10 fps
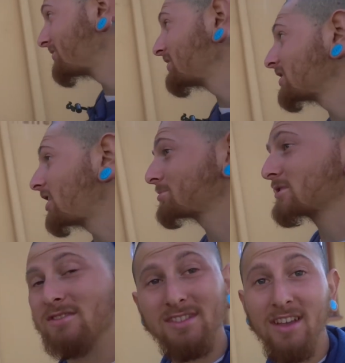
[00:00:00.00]
a vegan
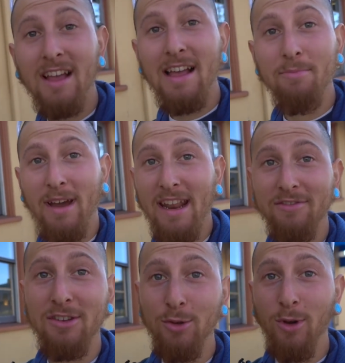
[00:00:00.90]
options. Might
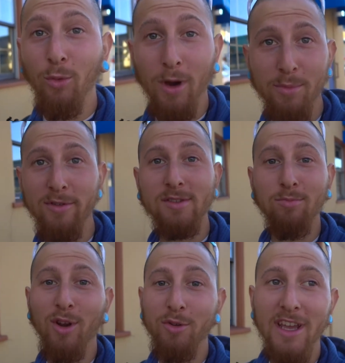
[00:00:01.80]
have to do a
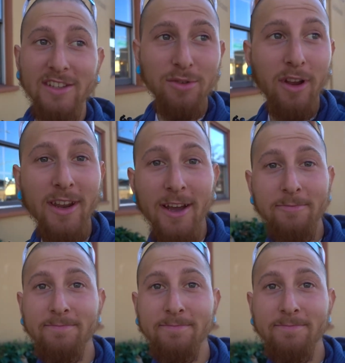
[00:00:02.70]
one-person protest right now.